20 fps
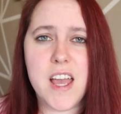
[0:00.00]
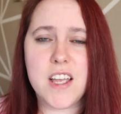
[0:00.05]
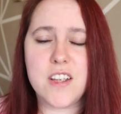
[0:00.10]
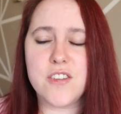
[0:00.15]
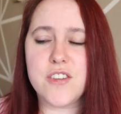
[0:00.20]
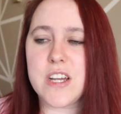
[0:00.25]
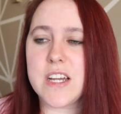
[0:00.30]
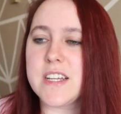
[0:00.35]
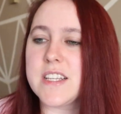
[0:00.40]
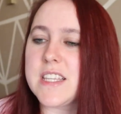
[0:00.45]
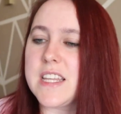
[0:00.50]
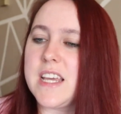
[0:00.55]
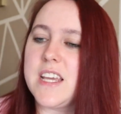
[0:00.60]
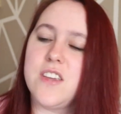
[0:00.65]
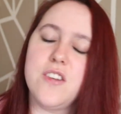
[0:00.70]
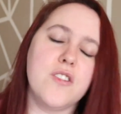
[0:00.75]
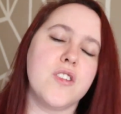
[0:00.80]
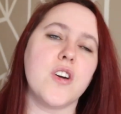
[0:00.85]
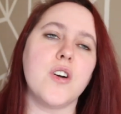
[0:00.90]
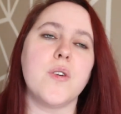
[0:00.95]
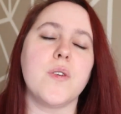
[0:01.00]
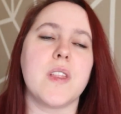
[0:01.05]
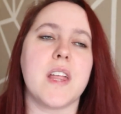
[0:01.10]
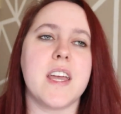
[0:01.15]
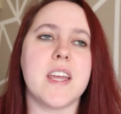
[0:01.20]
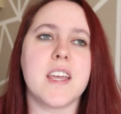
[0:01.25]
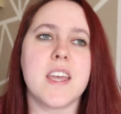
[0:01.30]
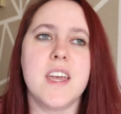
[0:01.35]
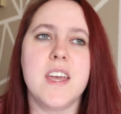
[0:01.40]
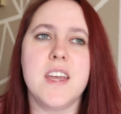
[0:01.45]
You try to say, you know,
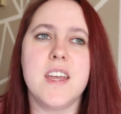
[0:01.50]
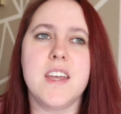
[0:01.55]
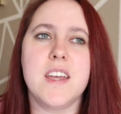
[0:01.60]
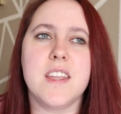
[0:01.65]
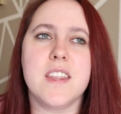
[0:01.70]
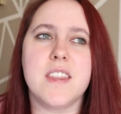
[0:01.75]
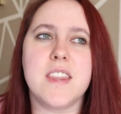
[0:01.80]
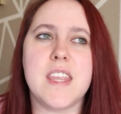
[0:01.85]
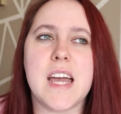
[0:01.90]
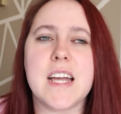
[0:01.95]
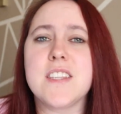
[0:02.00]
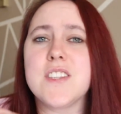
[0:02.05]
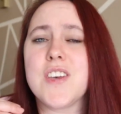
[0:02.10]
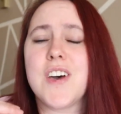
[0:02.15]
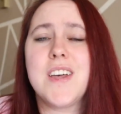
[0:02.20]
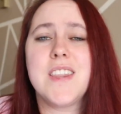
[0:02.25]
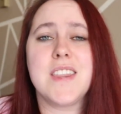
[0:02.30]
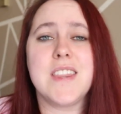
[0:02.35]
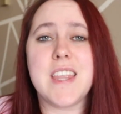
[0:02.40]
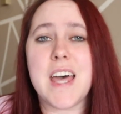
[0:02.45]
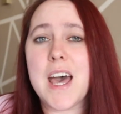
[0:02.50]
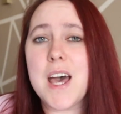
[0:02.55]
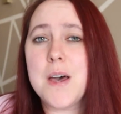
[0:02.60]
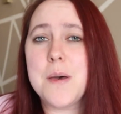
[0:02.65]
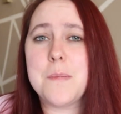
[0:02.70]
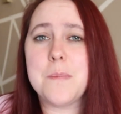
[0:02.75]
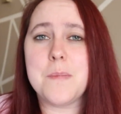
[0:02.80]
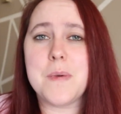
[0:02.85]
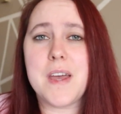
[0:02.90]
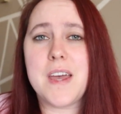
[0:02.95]
like, that's on
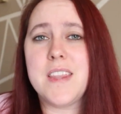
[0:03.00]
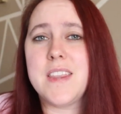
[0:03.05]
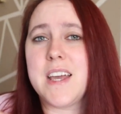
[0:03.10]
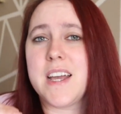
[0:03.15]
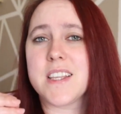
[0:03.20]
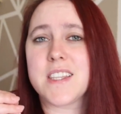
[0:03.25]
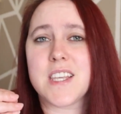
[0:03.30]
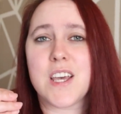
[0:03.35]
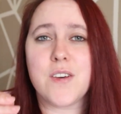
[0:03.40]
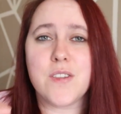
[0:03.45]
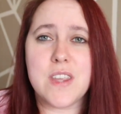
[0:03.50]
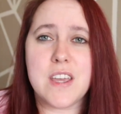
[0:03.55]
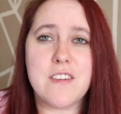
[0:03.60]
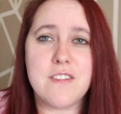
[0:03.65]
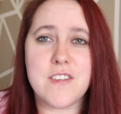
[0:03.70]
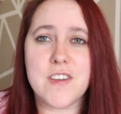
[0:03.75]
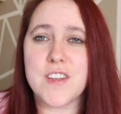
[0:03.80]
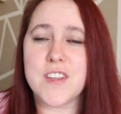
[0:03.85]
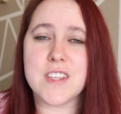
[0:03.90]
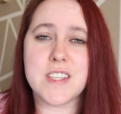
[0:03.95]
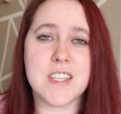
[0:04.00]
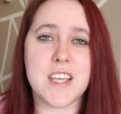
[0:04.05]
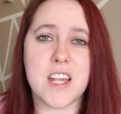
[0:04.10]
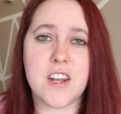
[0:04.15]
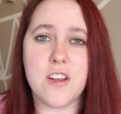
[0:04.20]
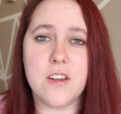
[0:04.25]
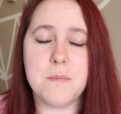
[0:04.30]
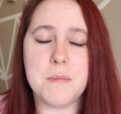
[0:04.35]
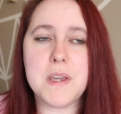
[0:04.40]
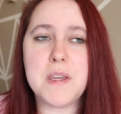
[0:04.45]
them and that's how they feel. It's
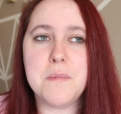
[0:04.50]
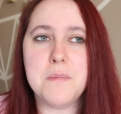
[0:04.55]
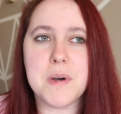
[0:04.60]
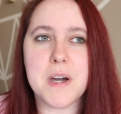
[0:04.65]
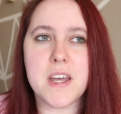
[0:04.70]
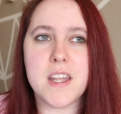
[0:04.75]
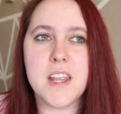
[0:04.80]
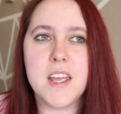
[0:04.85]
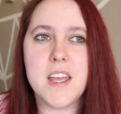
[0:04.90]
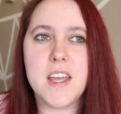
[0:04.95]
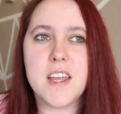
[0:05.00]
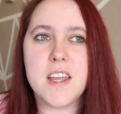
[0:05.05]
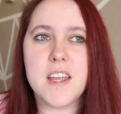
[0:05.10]
not on me. But